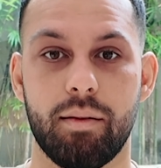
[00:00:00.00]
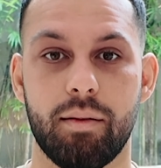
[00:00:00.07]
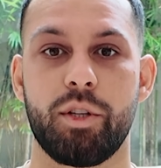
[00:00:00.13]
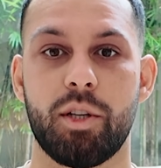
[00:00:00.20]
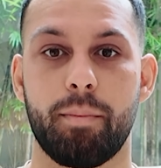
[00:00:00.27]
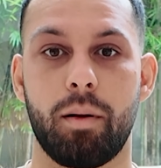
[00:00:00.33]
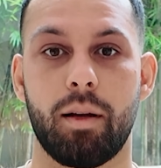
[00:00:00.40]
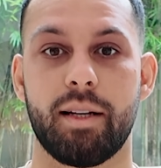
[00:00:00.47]

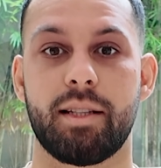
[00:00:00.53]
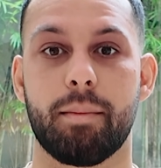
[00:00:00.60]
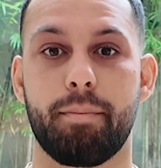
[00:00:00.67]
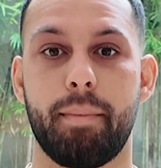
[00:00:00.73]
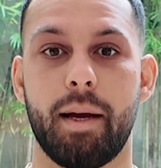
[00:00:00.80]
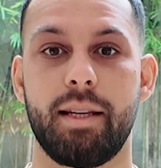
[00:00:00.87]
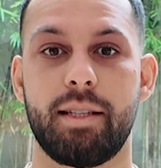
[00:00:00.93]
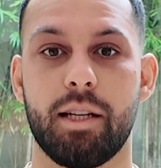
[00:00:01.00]
which applies the
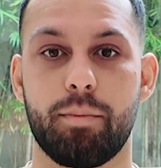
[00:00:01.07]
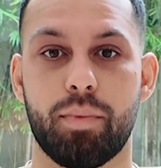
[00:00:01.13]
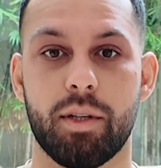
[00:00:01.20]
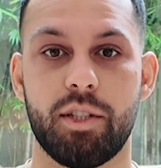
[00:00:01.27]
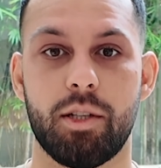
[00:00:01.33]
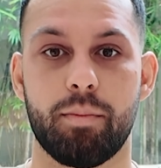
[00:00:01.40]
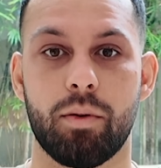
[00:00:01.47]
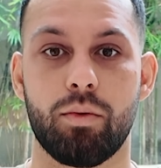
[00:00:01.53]
basic
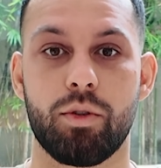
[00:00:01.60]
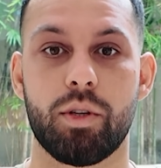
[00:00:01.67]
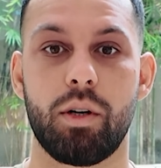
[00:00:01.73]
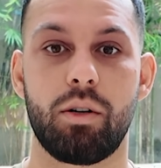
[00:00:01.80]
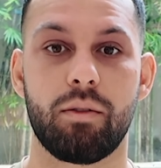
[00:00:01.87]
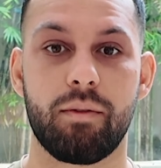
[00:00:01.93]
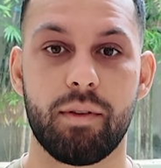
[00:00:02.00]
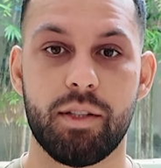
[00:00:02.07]
principles
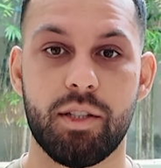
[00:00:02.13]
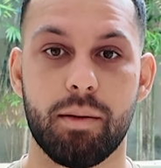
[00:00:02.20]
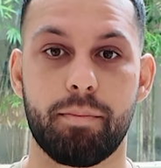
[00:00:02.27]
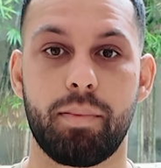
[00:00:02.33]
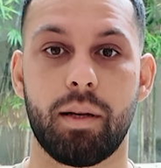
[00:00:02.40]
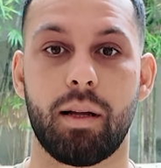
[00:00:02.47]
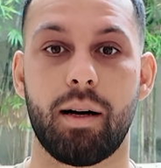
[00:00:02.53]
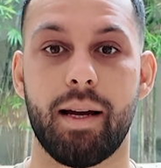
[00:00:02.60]
of
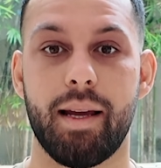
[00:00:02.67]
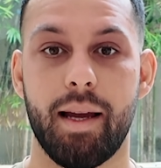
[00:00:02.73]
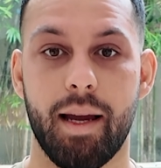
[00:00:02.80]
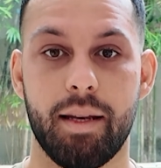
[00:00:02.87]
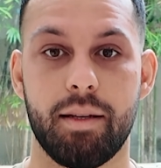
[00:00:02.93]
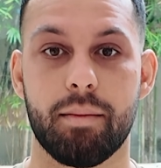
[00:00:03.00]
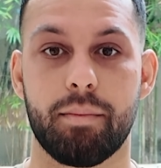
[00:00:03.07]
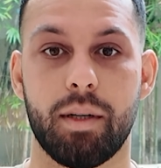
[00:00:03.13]
supply
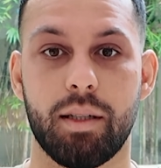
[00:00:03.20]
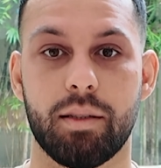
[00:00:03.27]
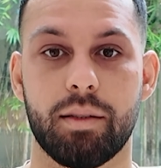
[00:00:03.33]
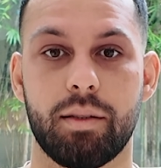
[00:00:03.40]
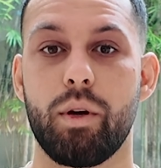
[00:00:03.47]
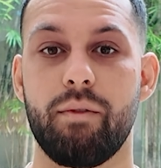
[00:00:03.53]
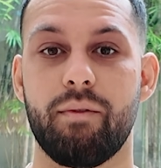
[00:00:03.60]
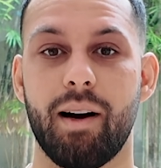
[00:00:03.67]
and demand.
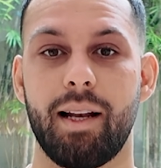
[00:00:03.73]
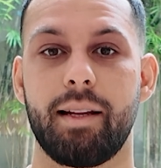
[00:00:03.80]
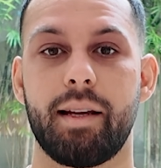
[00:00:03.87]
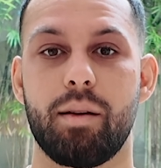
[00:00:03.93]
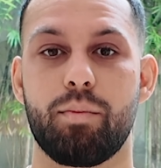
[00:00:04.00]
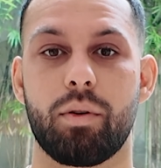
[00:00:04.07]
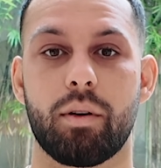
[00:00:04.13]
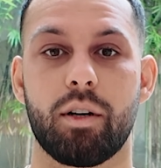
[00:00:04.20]
We
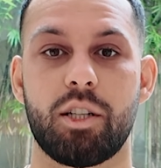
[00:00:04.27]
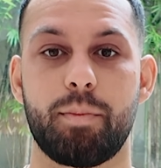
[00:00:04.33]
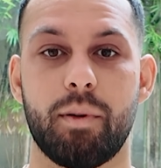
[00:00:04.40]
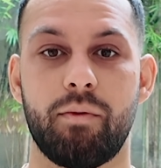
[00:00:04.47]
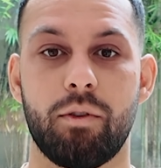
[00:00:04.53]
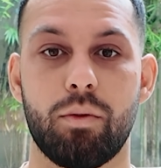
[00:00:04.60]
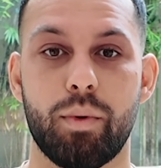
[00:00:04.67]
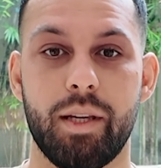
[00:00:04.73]
validate products
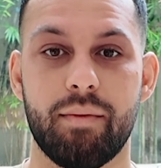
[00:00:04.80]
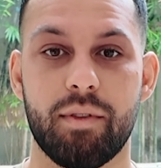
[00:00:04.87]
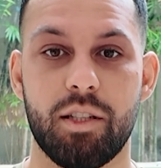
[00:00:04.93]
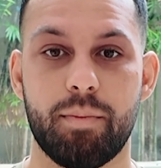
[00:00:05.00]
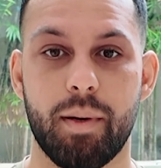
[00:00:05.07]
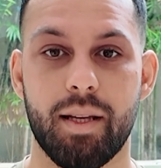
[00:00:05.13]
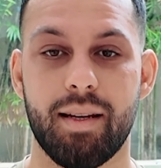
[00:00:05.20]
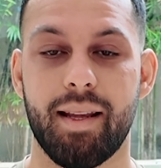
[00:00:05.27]
before we even
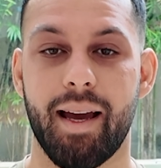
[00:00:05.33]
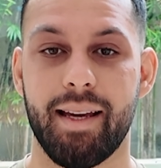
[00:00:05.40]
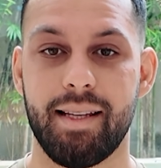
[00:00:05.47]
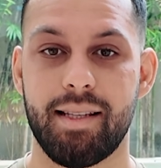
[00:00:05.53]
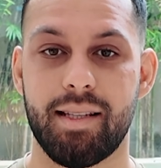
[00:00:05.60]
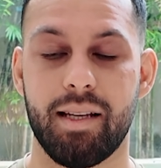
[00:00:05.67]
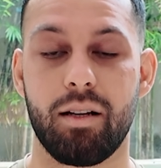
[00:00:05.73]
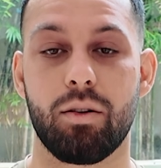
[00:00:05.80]
spend a
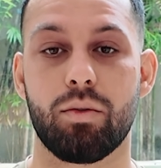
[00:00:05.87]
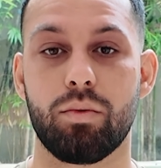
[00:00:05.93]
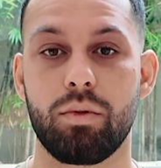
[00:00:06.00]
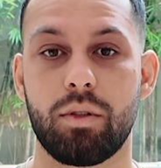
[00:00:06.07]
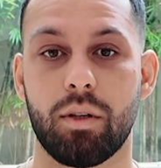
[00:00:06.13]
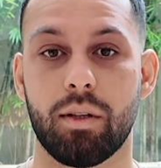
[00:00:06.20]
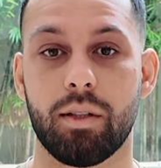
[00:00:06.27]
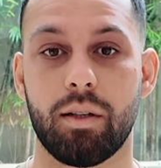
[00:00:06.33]
single
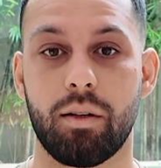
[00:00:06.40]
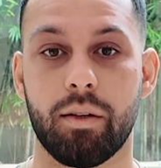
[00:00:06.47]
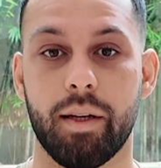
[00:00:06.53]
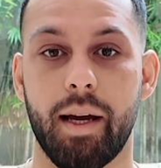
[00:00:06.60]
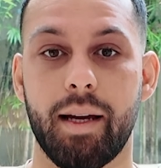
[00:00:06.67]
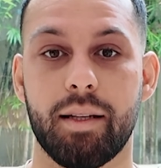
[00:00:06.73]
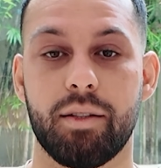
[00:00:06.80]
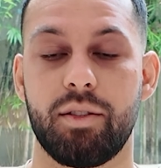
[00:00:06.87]
dollar on
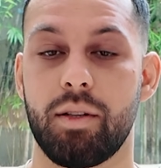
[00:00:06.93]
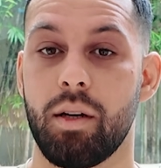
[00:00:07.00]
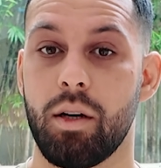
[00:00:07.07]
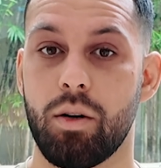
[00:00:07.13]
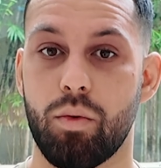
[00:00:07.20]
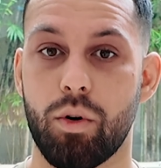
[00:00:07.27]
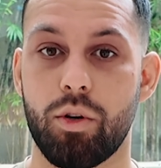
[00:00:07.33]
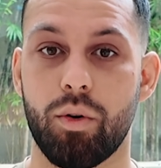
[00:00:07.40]
ads.
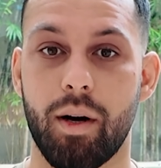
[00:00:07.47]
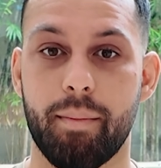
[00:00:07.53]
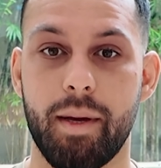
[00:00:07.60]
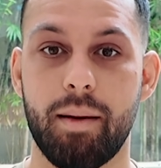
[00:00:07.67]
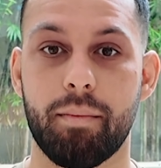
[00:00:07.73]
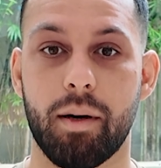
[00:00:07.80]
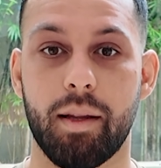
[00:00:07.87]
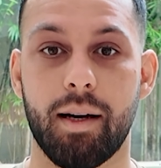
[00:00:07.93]
What do I
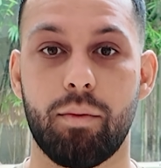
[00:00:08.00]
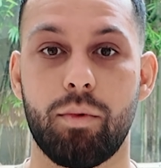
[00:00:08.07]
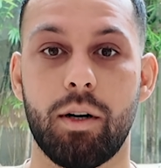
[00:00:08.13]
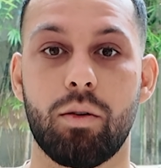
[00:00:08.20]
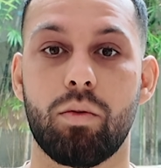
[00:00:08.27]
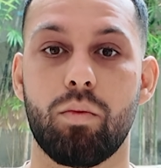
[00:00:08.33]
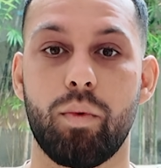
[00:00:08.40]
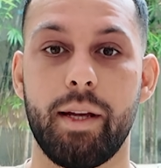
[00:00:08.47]
mean by that?
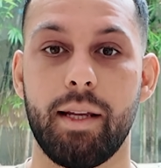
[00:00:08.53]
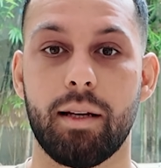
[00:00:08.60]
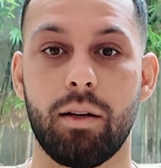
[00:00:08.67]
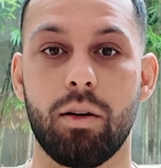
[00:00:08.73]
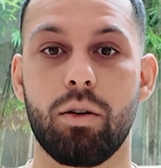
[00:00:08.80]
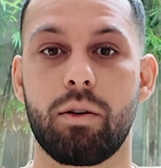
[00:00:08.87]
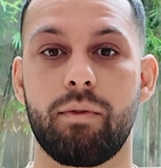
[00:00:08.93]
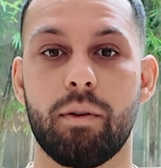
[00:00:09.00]
Well, we
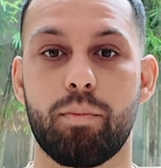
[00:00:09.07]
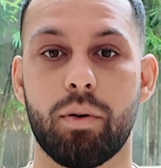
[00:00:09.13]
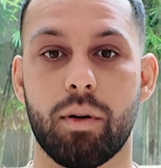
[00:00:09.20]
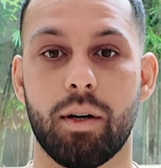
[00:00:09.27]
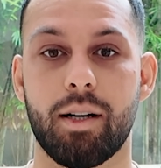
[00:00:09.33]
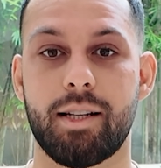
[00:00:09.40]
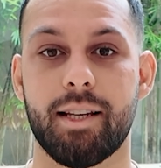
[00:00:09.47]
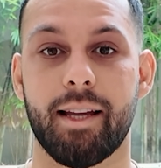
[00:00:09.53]
look for
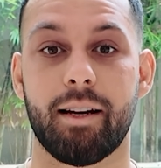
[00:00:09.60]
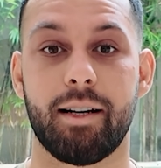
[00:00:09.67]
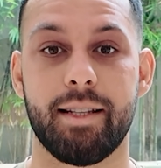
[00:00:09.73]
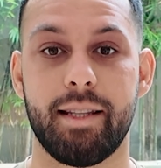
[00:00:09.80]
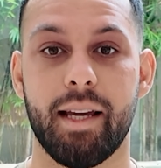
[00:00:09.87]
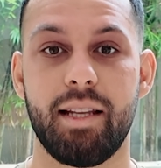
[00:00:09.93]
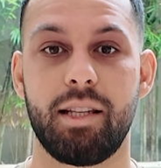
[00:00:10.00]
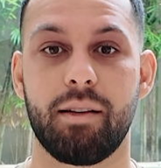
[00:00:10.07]
products and
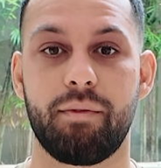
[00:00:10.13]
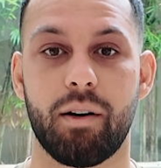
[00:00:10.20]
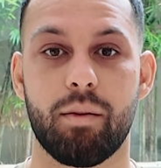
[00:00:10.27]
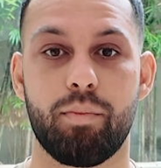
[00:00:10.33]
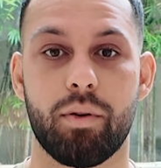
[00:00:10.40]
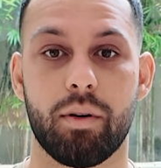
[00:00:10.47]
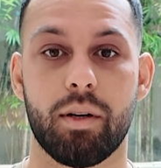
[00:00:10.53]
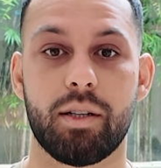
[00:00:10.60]
identify
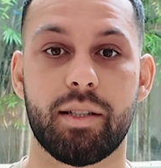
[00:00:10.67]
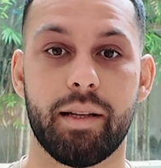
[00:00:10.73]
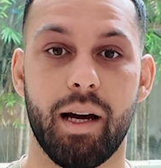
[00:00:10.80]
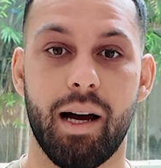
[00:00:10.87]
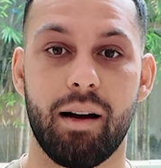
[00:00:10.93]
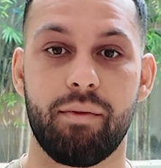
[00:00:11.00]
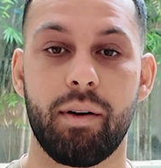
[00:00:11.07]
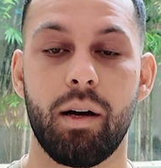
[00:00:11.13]
products
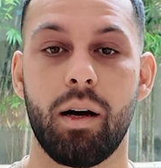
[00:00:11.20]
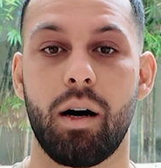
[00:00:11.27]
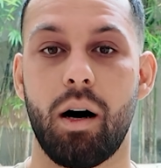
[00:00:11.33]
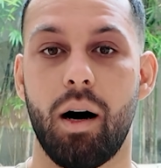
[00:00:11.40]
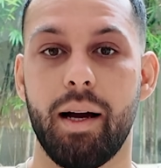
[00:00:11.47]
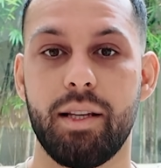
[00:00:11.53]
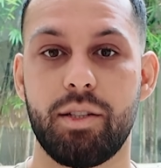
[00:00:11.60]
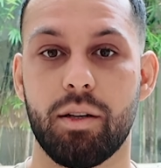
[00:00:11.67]
that have
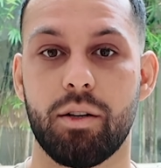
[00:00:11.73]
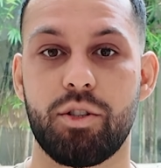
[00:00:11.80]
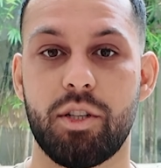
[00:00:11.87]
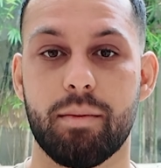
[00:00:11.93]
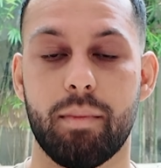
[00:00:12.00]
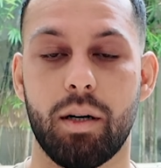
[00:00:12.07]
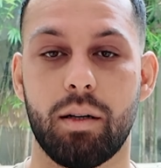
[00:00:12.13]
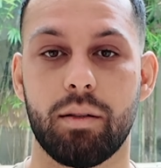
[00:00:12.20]
high search
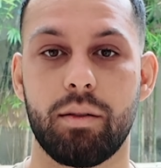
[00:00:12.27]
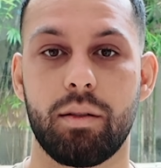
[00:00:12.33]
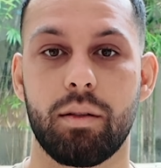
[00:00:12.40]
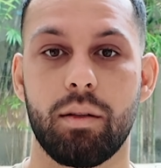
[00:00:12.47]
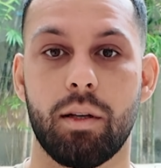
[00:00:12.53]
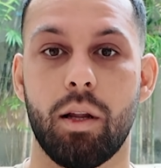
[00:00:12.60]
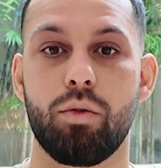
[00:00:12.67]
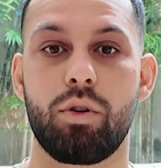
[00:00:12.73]
demand,
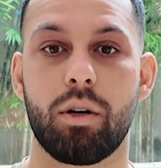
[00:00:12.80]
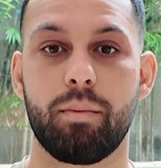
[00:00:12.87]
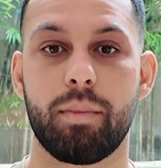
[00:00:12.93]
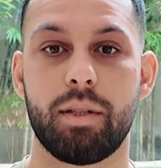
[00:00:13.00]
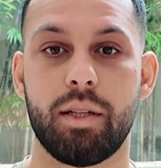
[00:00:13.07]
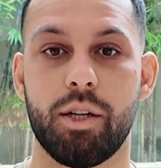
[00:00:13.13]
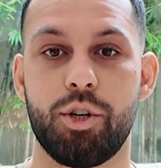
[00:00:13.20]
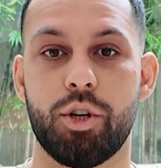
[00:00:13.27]
low
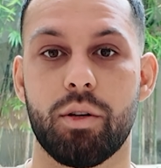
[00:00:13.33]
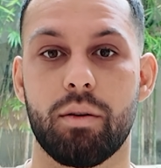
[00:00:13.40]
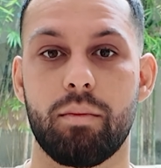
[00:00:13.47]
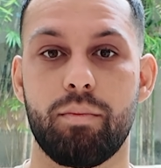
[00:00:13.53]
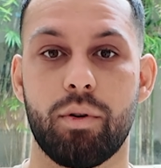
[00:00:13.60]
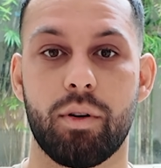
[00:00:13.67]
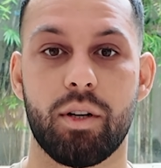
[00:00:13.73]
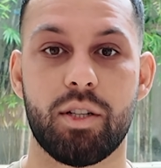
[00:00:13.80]
competition,
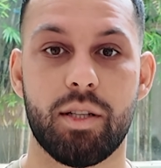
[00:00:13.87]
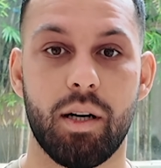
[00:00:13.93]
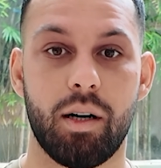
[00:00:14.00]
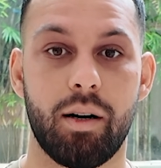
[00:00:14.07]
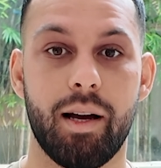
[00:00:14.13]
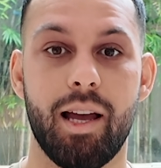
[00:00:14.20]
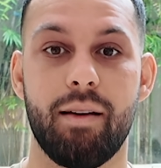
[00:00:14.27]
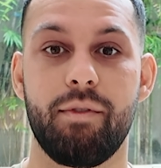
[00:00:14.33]
products that
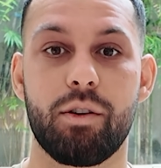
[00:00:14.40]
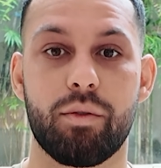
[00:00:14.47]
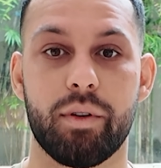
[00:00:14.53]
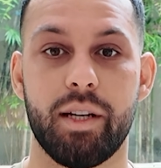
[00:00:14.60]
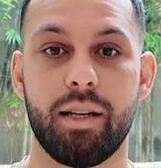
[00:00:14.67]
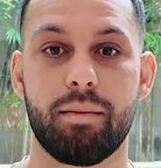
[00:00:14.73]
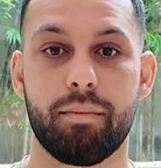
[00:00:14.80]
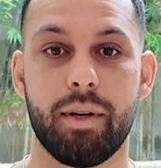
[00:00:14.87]
are
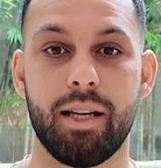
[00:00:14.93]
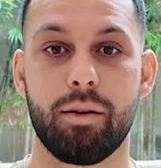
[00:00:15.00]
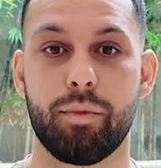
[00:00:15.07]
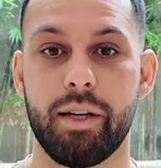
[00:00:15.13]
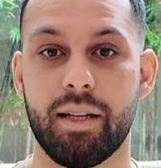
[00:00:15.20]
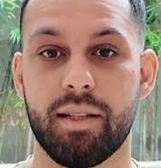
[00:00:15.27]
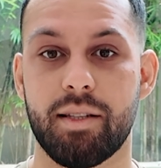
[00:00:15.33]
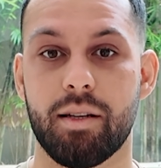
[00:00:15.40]
evergreen, meaning
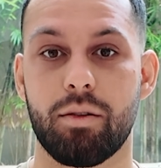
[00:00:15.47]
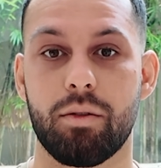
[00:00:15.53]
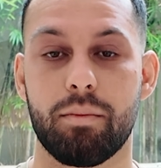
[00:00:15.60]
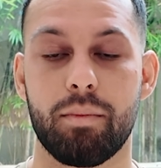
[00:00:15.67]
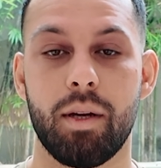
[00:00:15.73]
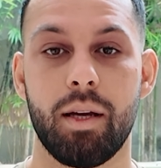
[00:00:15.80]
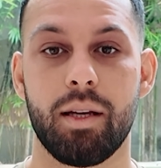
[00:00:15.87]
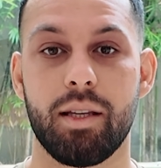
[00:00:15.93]
we can sell
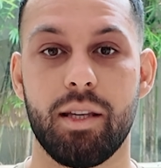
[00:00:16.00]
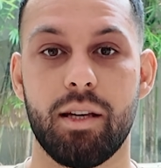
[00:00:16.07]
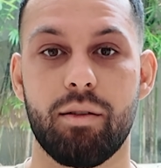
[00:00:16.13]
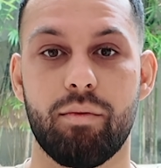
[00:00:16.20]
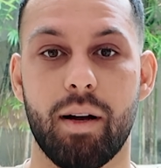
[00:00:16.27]
them year